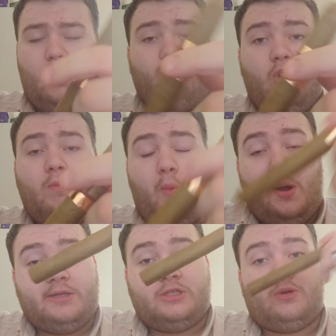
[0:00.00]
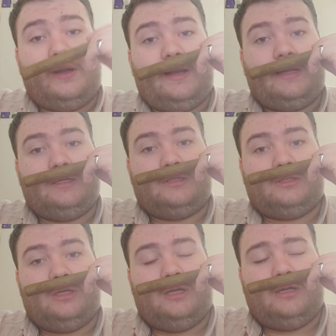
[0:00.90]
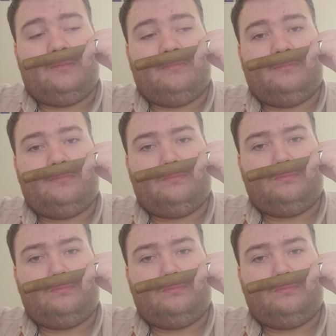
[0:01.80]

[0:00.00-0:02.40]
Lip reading: Aroma wise, it's quite nice. You